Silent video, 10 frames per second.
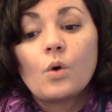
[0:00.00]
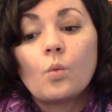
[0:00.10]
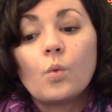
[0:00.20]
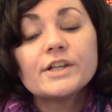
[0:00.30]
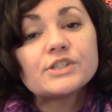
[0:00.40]

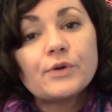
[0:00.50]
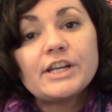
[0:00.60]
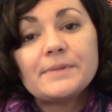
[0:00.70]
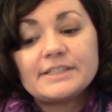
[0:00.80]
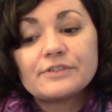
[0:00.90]
What's going
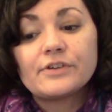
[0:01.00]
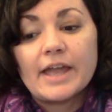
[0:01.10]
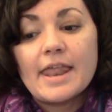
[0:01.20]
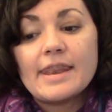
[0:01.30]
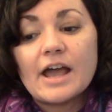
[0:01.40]
to be
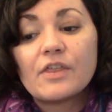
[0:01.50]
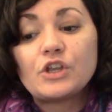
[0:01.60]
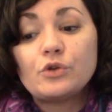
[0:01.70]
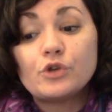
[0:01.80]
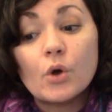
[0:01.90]
different now that
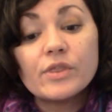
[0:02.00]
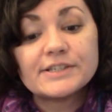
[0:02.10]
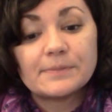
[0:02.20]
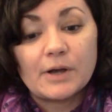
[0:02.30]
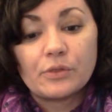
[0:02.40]
you know this
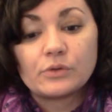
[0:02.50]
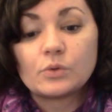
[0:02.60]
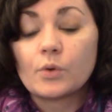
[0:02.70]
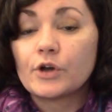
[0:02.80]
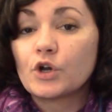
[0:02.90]
about the
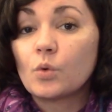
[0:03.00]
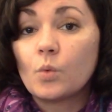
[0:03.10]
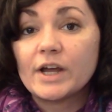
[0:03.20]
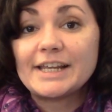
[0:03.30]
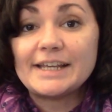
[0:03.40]
Lord, or
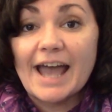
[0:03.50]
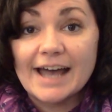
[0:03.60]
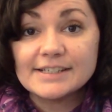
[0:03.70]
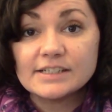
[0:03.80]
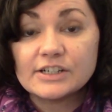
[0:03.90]
what He
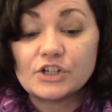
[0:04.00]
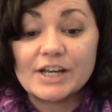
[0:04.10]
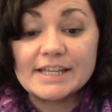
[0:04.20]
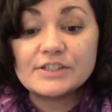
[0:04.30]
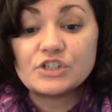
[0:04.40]
has done or
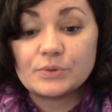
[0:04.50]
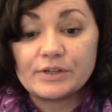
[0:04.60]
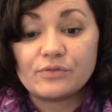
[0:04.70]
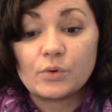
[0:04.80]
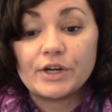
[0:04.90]
is doing
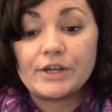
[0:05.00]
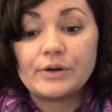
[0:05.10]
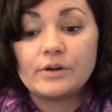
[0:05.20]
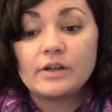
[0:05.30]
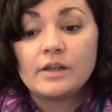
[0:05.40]
for you?
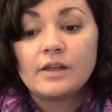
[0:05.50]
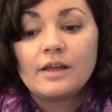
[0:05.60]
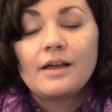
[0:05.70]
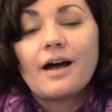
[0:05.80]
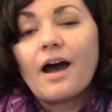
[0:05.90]

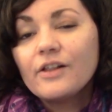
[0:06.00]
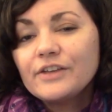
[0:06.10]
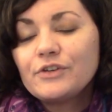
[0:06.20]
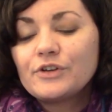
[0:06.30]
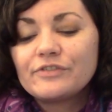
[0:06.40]
I'll
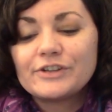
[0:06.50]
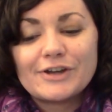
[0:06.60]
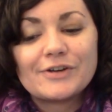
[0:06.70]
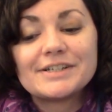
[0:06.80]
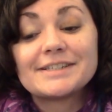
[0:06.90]
leave you to figure
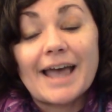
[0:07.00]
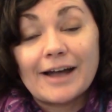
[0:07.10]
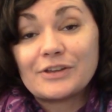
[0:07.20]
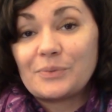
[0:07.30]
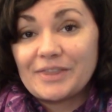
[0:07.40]
out
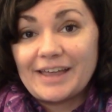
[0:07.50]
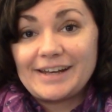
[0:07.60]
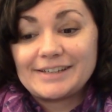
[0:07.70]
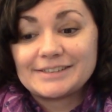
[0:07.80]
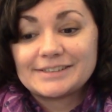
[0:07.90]
exactly what
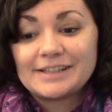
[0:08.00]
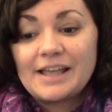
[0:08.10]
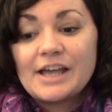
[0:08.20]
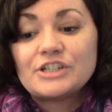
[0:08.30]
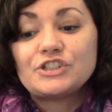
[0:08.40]
that is.
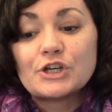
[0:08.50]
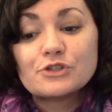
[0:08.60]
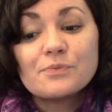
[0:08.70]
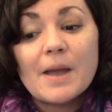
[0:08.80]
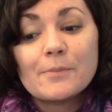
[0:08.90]
Just
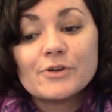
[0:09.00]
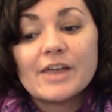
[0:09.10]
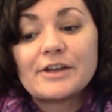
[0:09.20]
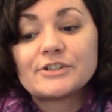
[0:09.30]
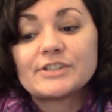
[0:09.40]
remember
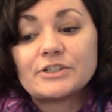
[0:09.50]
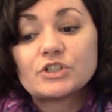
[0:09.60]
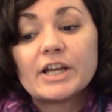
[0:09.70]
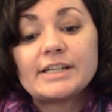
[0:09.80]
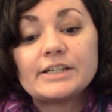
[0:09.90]
that your
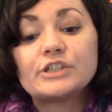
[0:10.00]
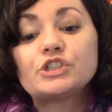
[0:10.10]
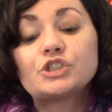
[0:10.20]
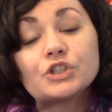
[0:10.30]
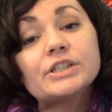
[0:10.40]
central idea
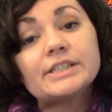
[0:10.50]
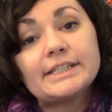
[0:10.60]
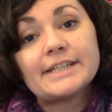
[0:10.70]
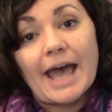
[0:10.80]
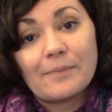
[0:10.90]
should lead
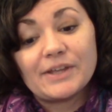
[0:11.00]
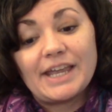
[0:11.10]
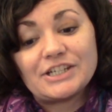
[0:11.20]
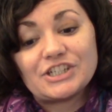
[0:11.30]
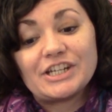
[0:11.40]
to
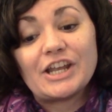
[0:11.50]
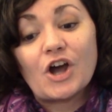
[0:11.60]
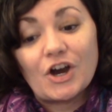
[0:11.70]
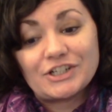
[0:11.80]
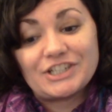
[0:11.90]
application and
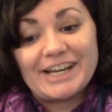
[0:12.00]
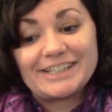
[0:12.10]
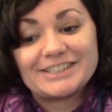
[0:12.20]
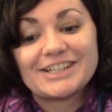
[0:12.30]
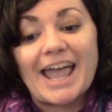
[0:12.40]
heart
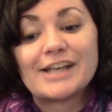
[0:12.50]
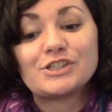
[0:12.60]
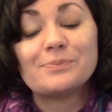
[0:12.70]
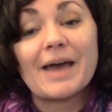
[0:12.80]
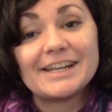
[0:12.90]
change as
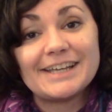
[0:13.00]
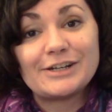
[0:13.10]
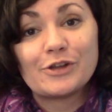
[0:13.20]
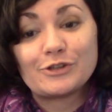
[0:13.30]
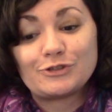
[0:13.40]
you meditate
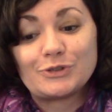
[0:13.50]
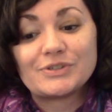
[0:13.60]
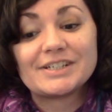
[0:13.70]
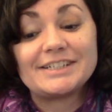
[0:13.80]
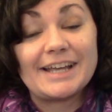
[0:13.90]
on the
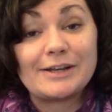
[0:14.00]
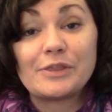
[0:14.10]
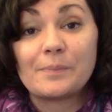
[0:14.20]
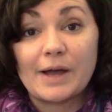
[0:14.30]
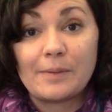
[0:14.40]
truths contained in
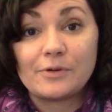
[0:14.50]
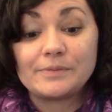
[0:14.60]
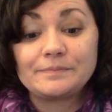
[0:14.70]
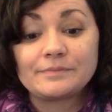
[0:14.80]
the Bible.